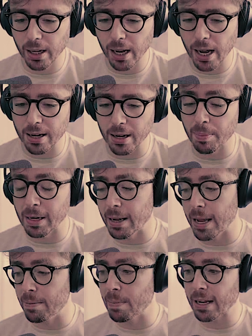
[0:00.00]
I mean,
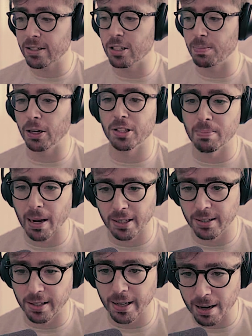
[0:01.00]
it matters because it
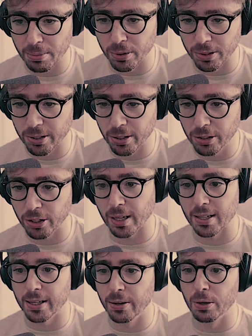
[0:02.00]
matters to the animals, just
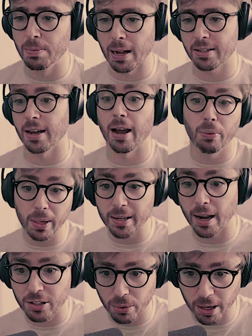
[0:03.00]
as it would matter how we
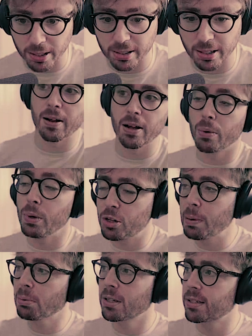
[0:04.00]
die to us. We should
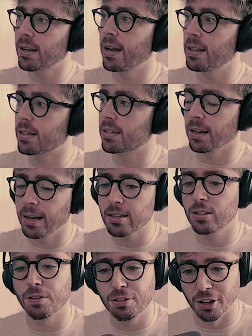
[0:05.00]
be able to say that
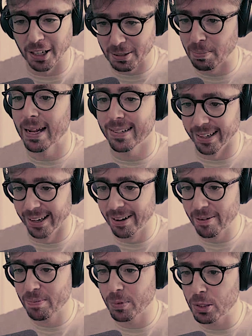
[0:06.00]
less suffering is better.
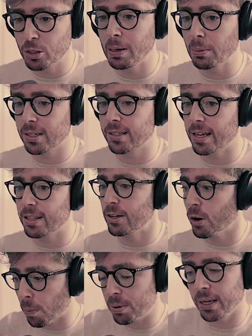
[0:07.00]
We should be able to say that
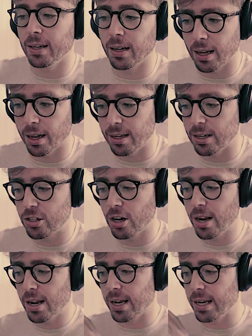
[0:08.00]
not being in a cage
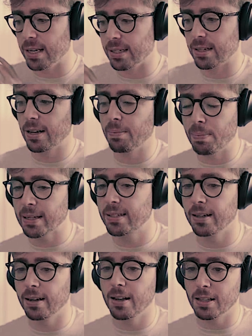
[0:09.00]
is
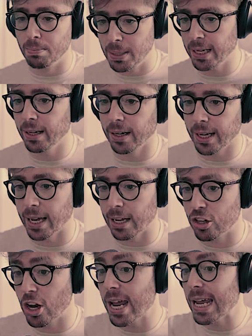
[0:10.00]
better than being in a
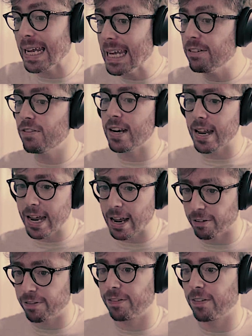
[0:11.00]
cage, even
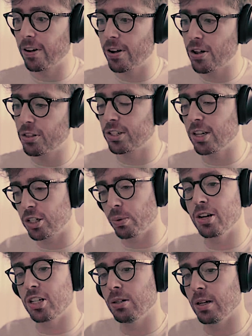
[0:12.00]
if the
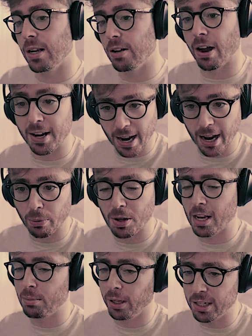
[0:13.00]
situation right now where
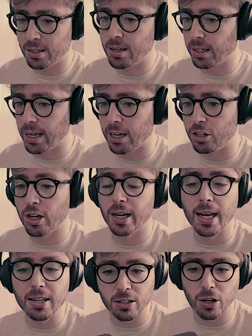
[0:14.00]
the animal isn't in a cage
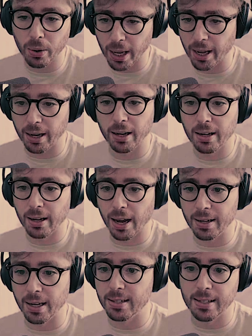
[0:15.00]
isn't okay
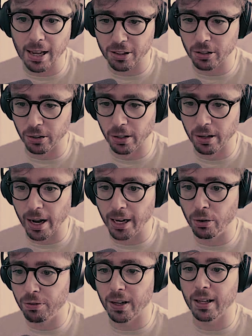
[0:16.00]
and isn't ethical. I
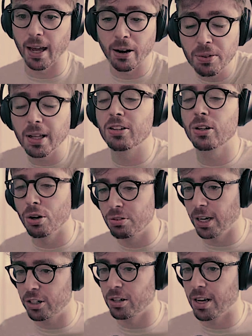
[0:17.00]
don't think there's a
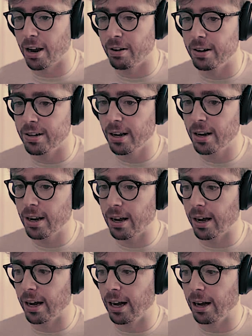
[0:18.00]
contradiction there. And
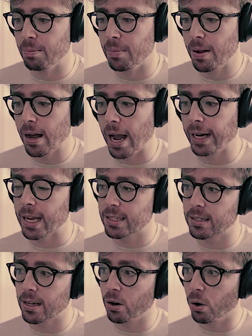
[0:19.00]
I
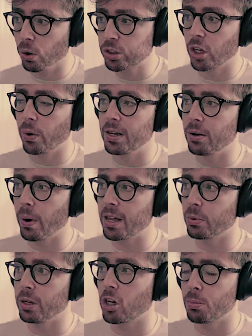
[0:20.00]
guess also in the way
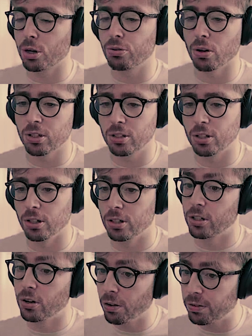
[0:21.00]
that we come across to
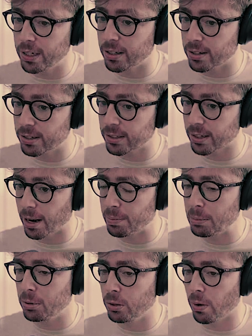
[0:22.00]
non-vegans and
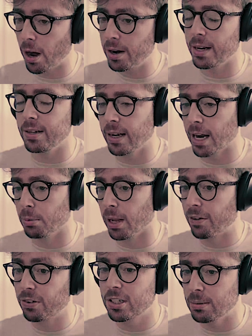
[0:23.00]
people who aren't in the animal
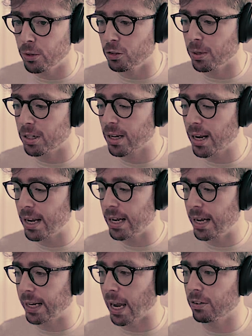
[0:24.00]
advocacy movement,
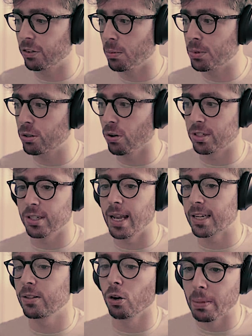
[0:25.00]
it kind of comes across as
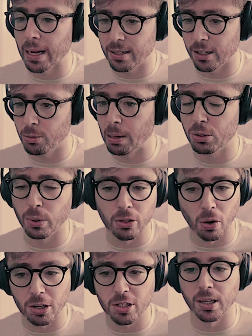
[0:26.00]
less dogmatic to be able to
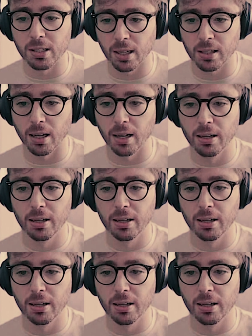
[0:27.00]
acknowledge things like that.